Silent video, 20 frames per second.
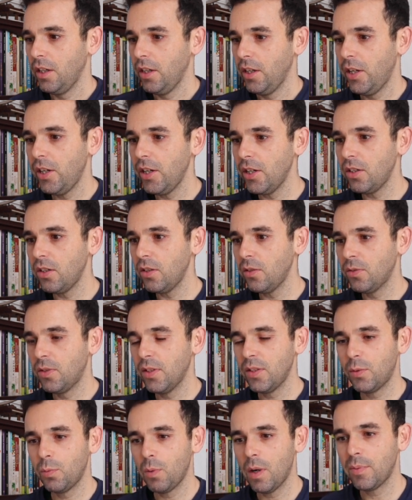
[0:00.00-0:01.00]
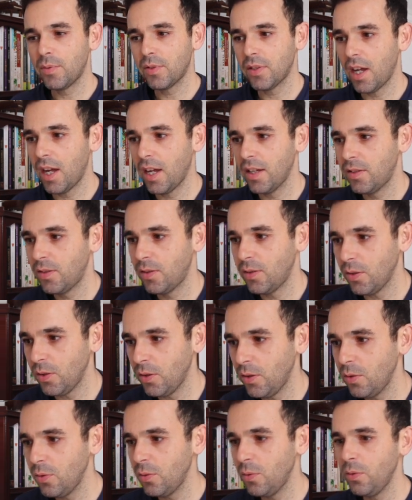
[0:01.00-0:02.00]
Here, this website,
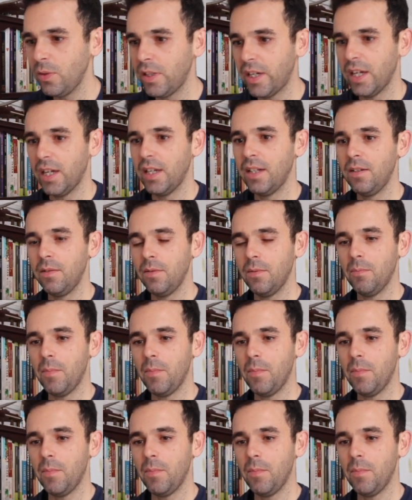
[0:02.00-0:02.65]
you can